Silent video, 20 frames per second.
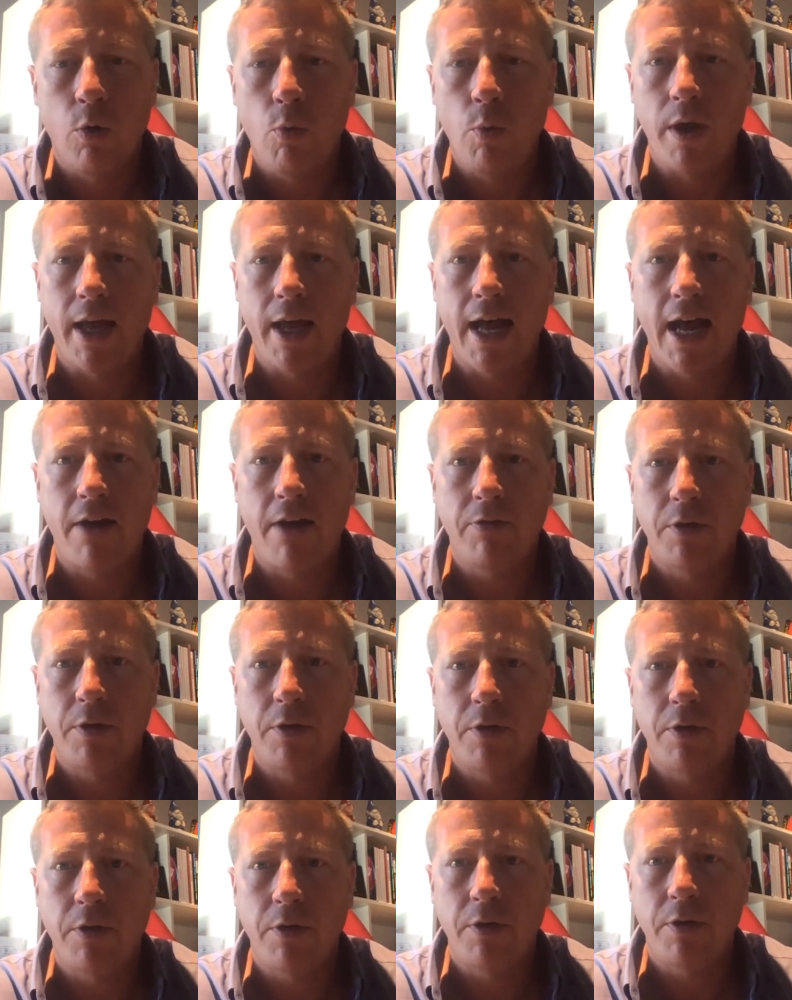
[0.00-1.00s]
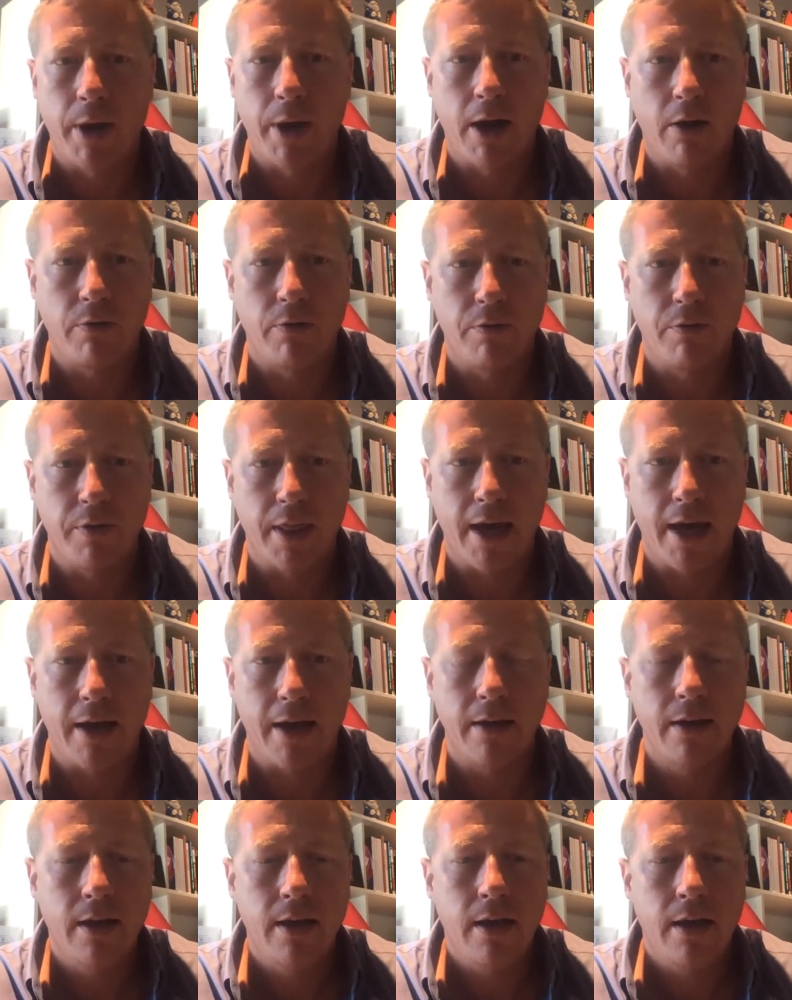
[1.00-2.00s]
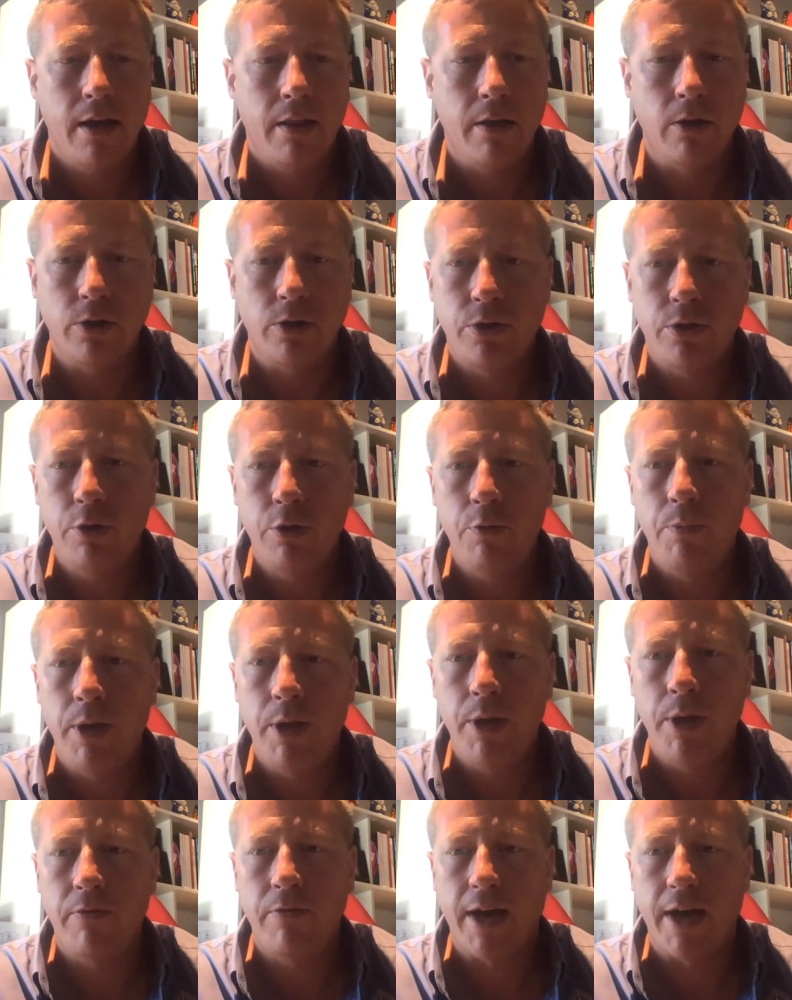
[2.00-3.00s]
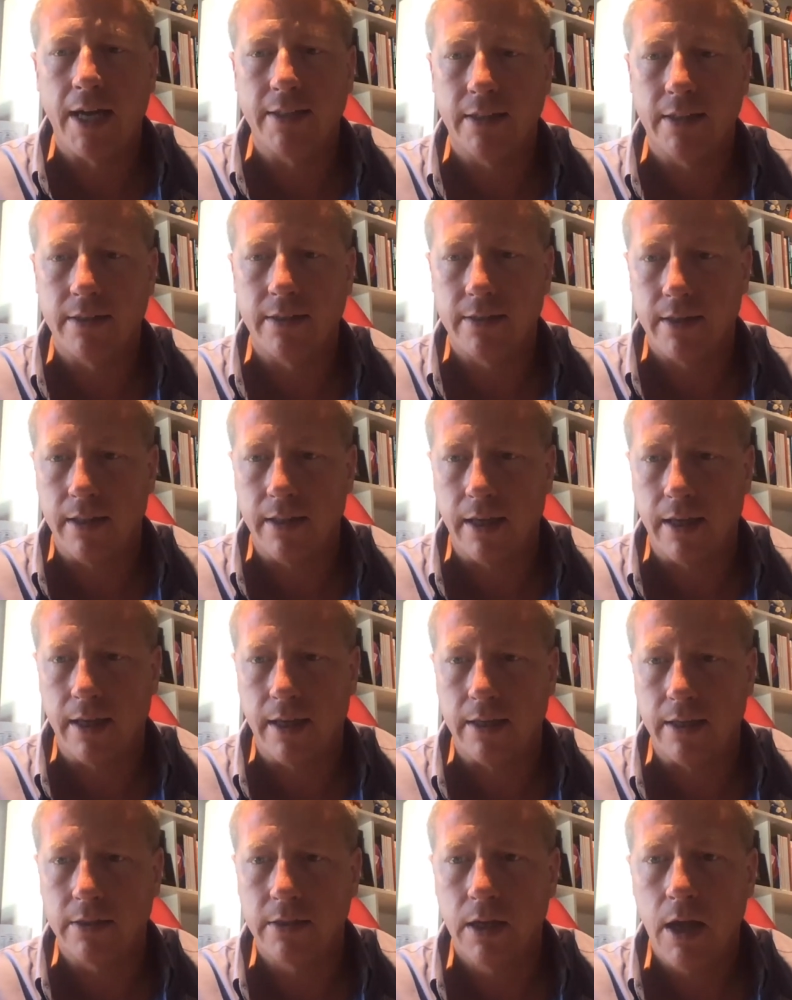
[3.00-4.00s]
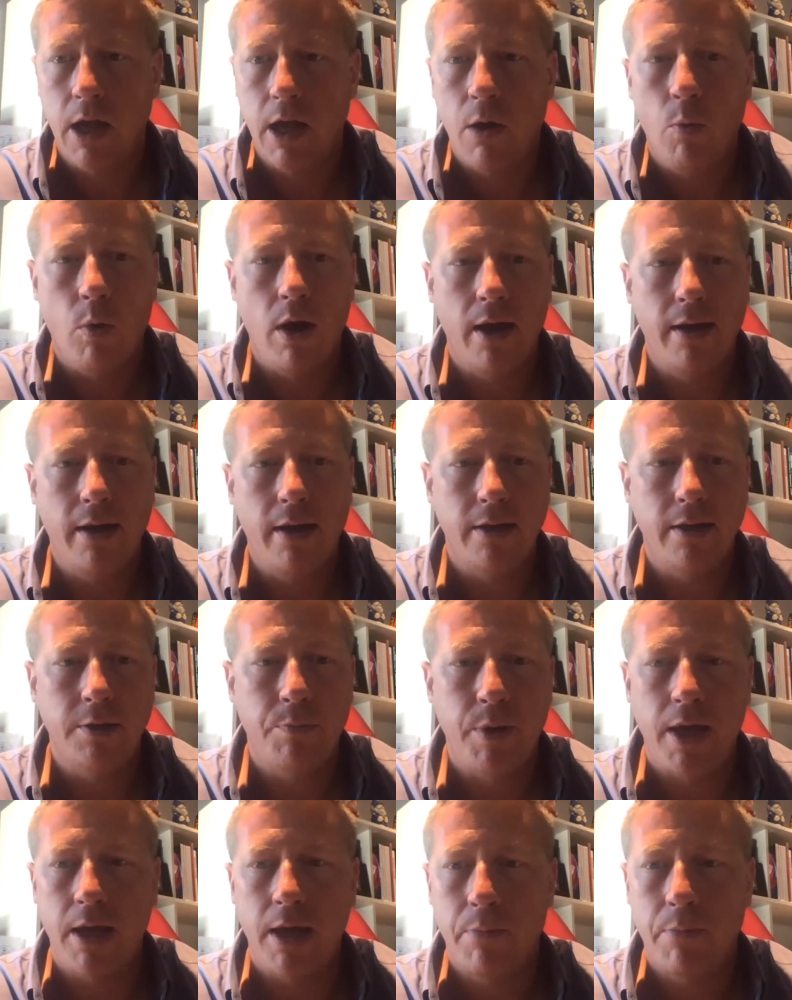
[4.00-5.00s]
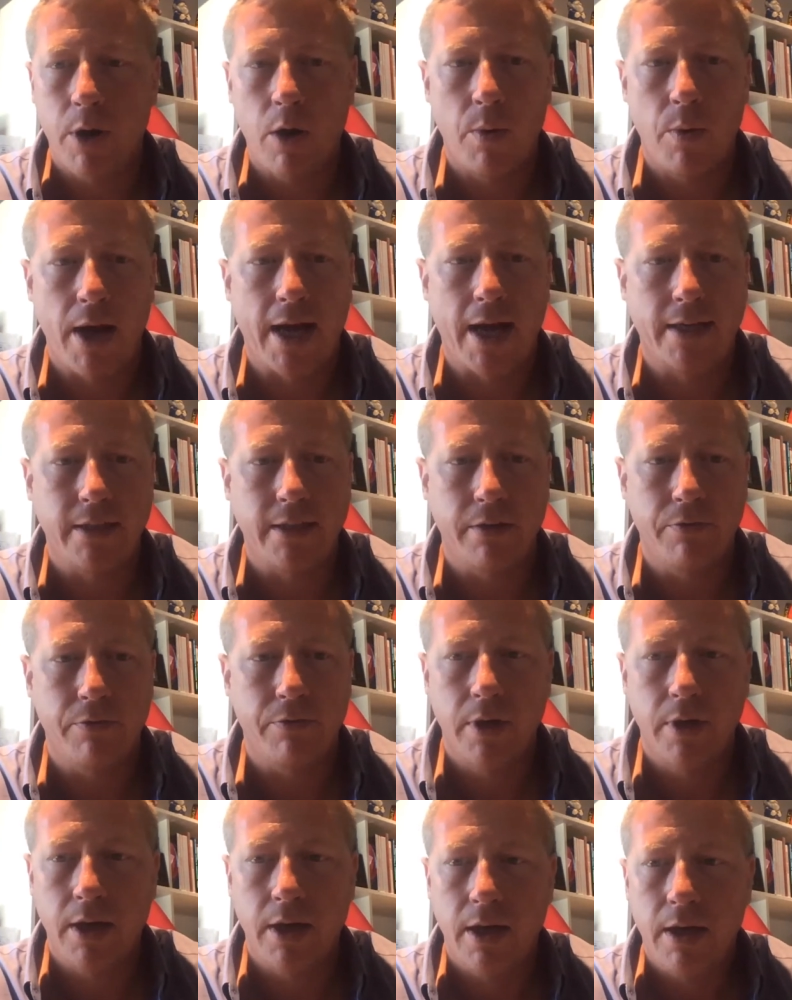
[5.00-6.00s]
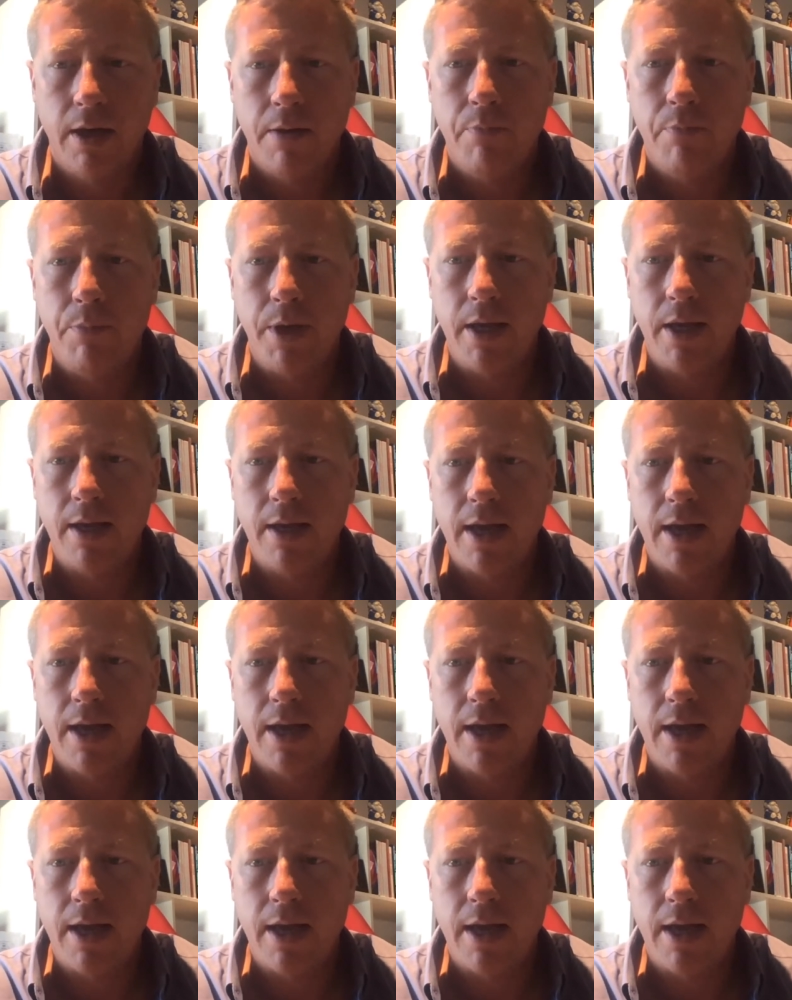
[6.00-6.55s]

So we have to be prepared for that. There's two big facets to this. One is being proactive,